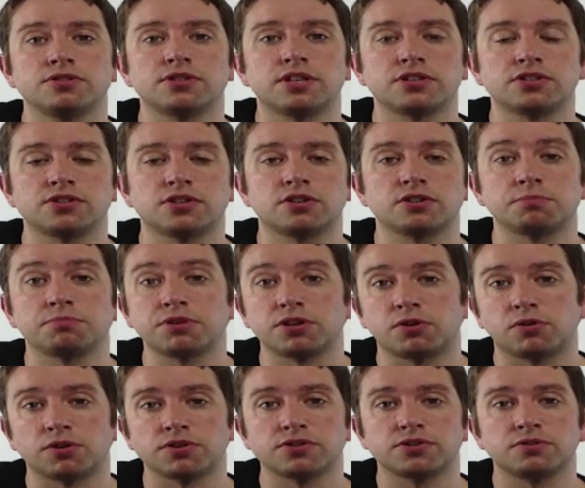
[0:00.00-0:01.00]
that start the
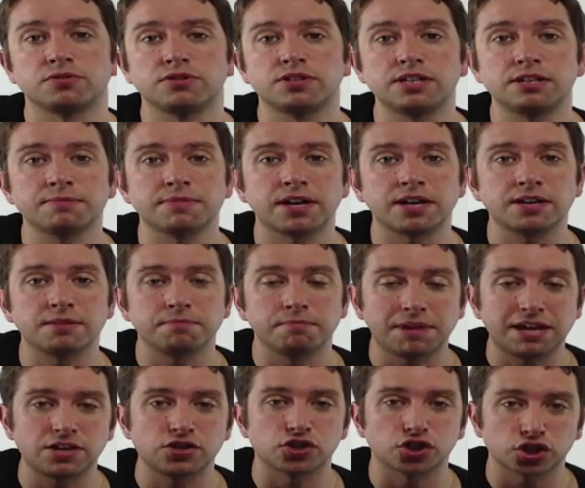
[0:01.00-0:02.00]
pre-chorus. So D
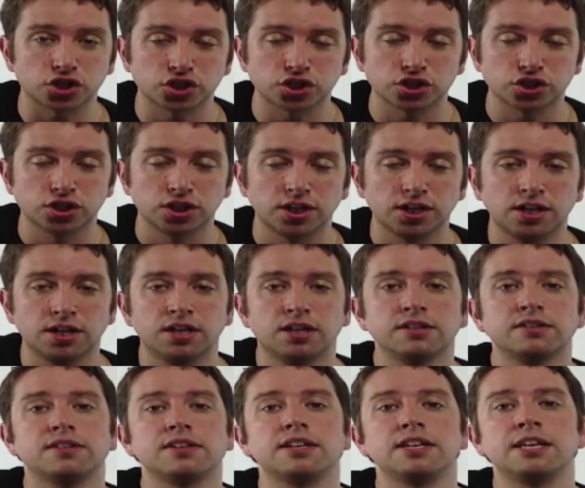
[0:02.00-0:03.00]
major
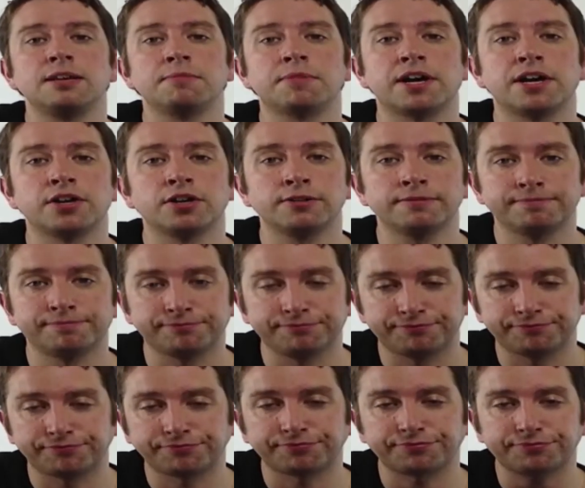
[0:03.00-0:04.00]
to E minor
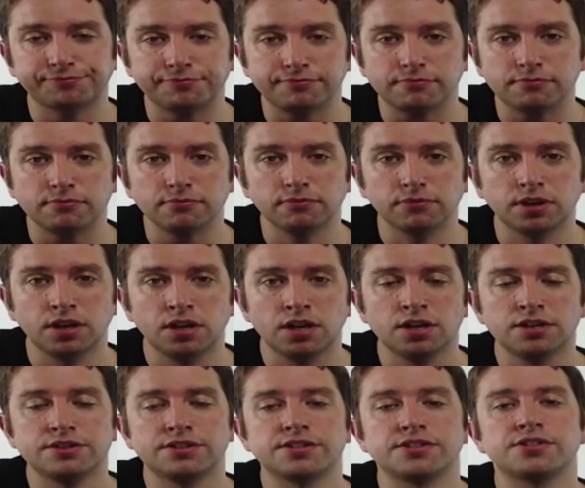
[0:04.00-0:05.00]

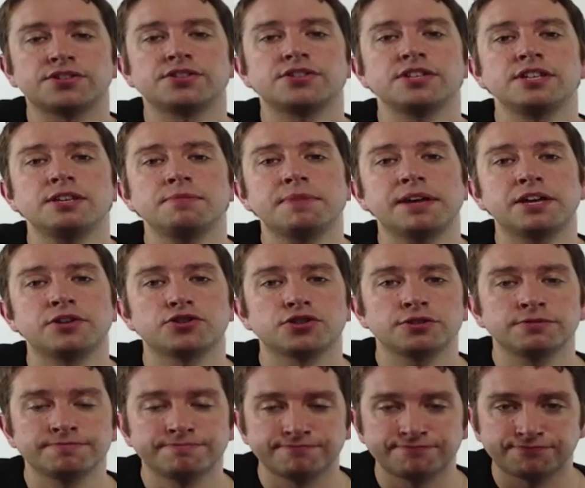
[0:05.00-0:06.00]
to C
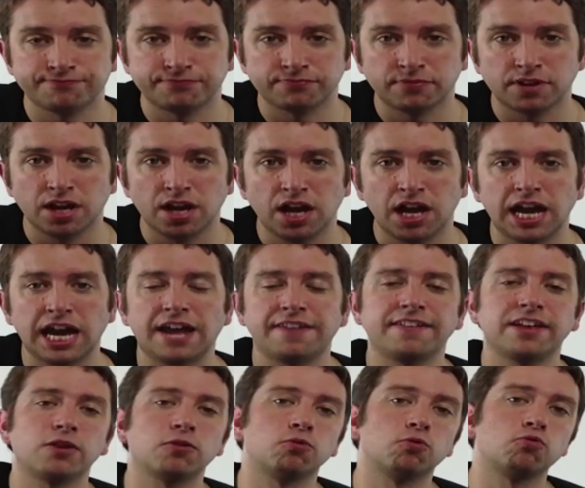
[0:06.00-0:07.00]
major. And
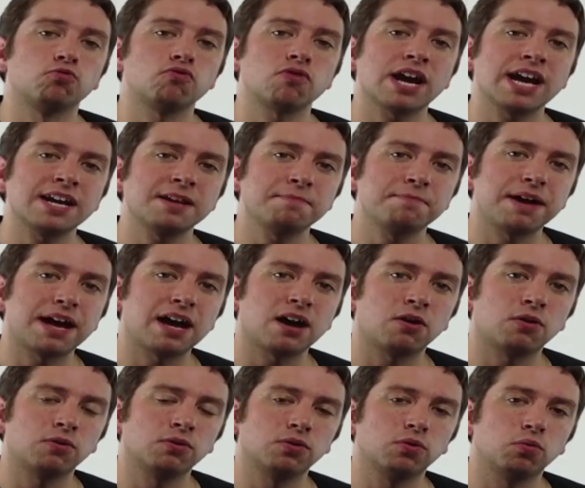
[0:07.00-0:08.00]
then right
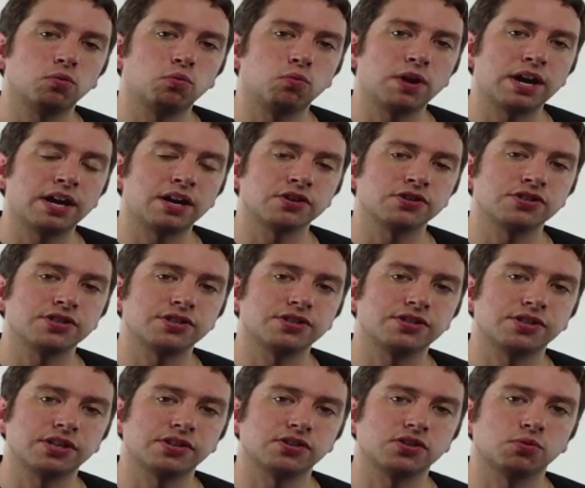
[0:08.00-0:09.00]
about where she
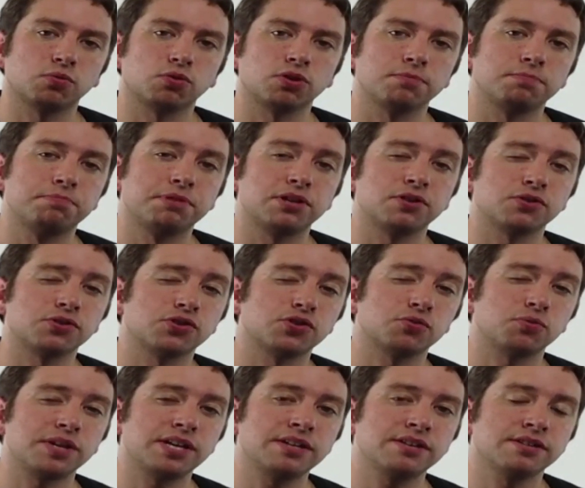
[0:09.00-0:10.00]
sings the word
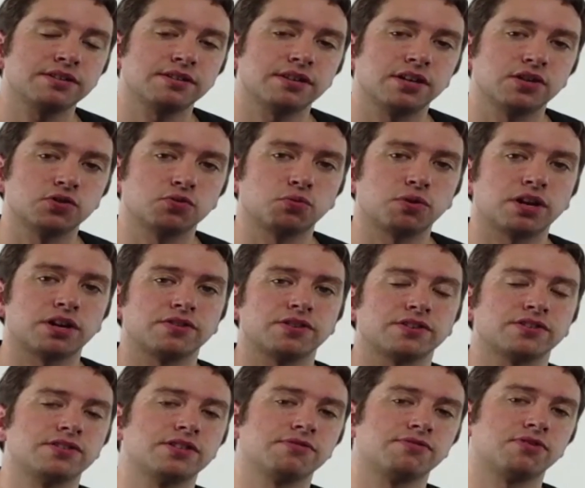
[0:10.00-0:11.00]
bittersweet is where
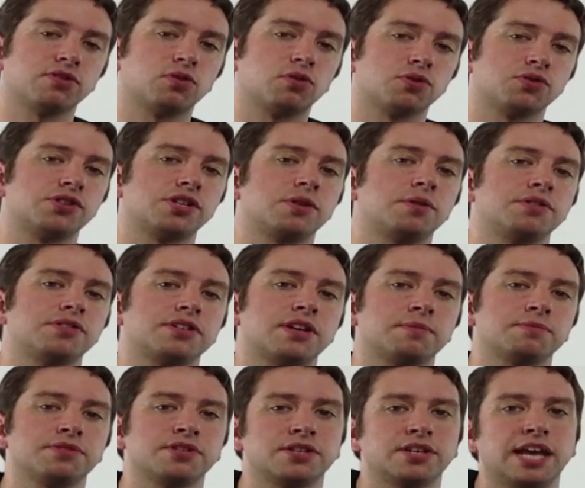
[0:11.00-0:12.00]
this different chord sequence
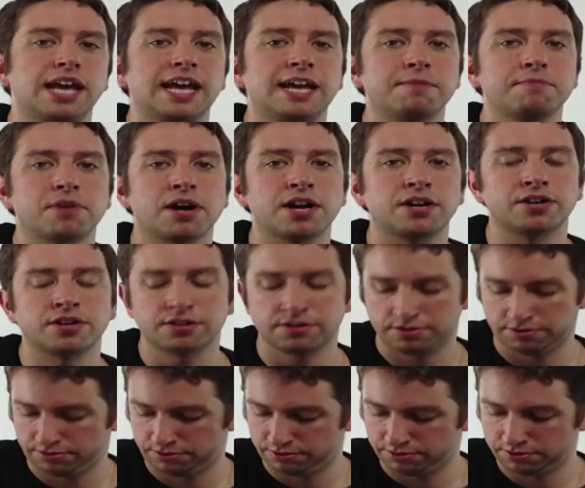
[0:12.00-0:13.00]
comes in. A minor.
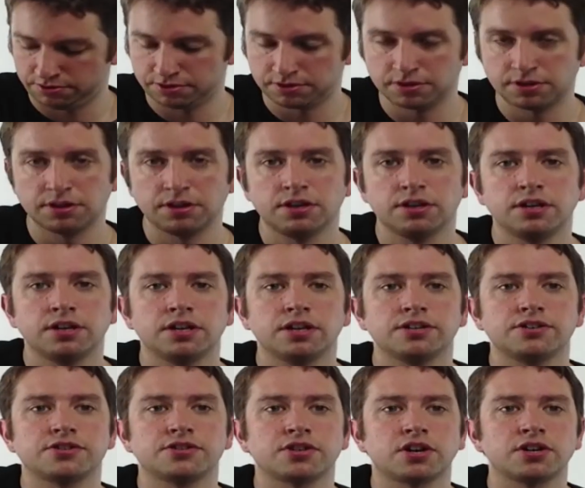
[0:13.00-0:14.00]

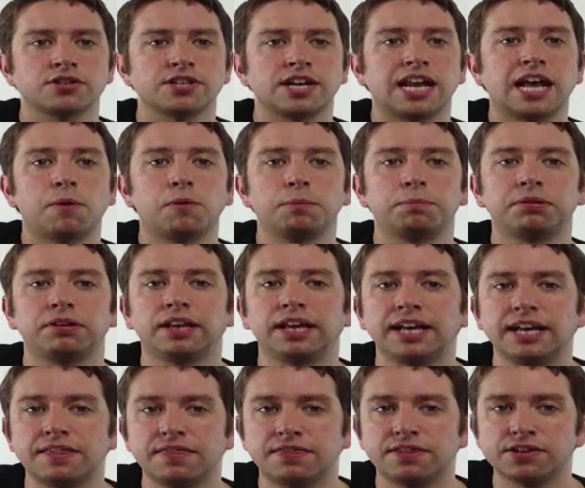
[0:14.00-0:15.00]
It starts, and I would play
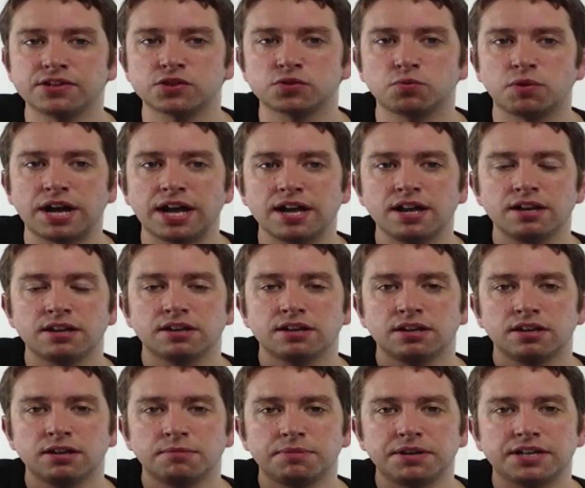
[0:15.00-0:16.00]
it this way
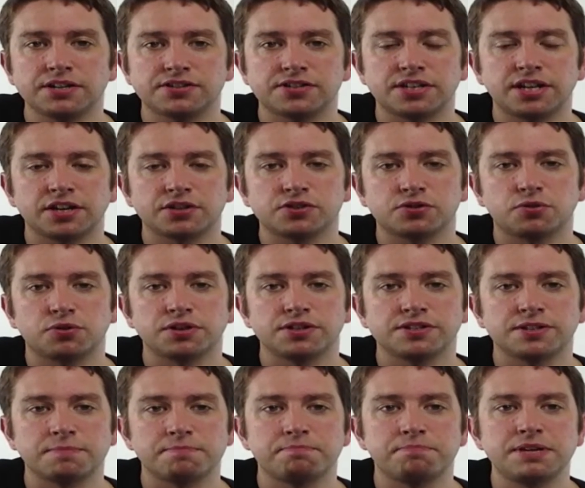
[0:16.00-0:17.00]
because the next chord is
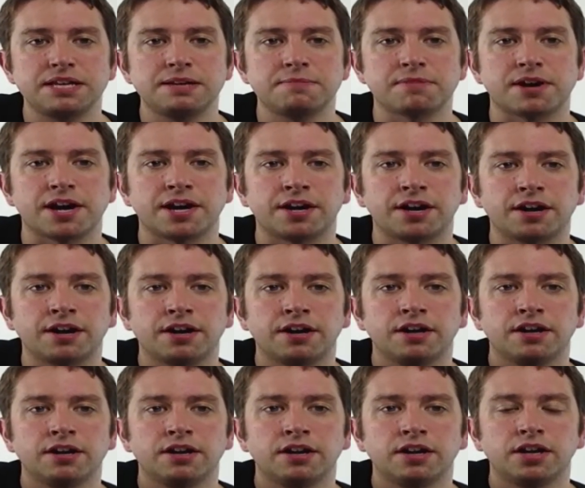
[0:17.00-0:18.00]
a B minor.
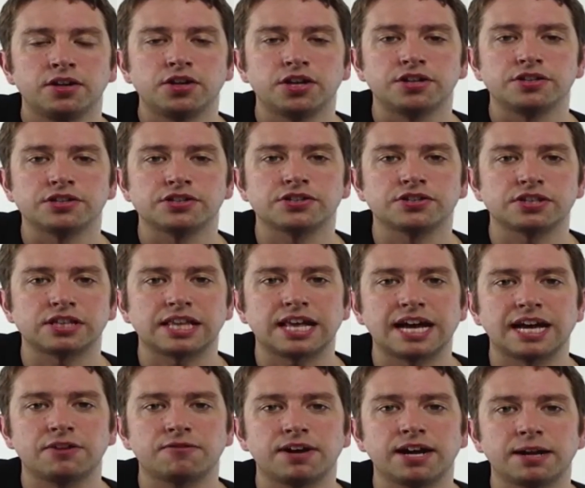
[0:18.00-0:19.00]
You can just
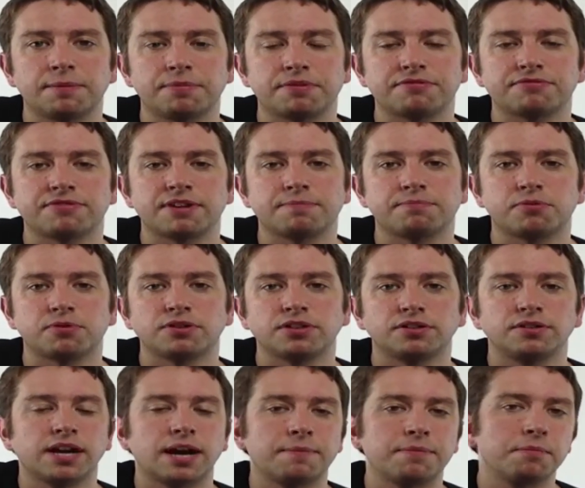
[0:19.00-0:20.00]
slide right up the fretboard to
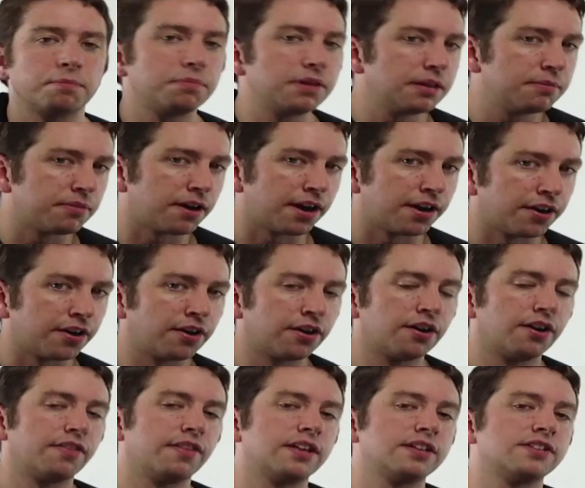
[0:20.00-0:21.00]
grab the B minor.
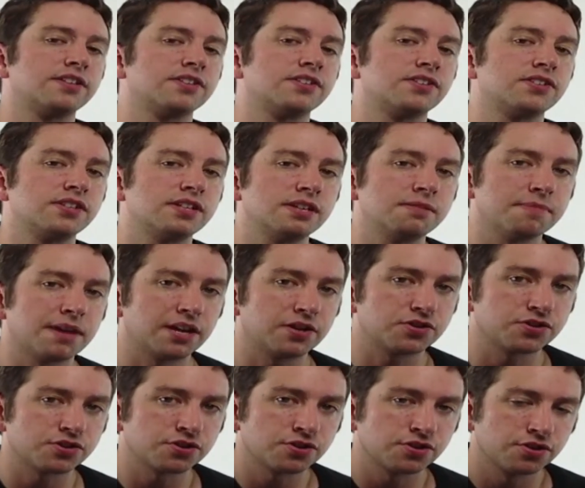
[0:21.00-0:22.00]
Then to C
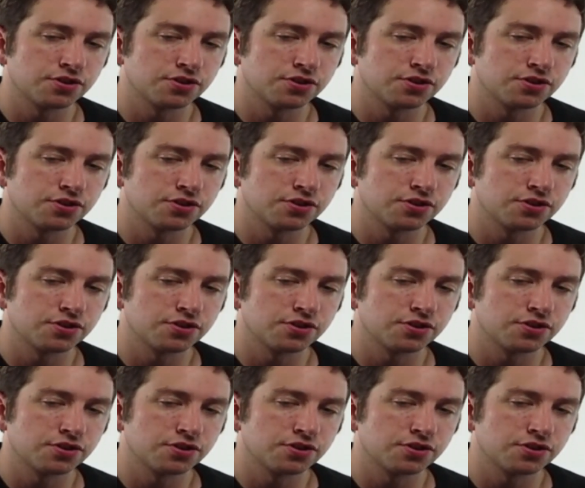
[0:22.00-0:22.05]
major.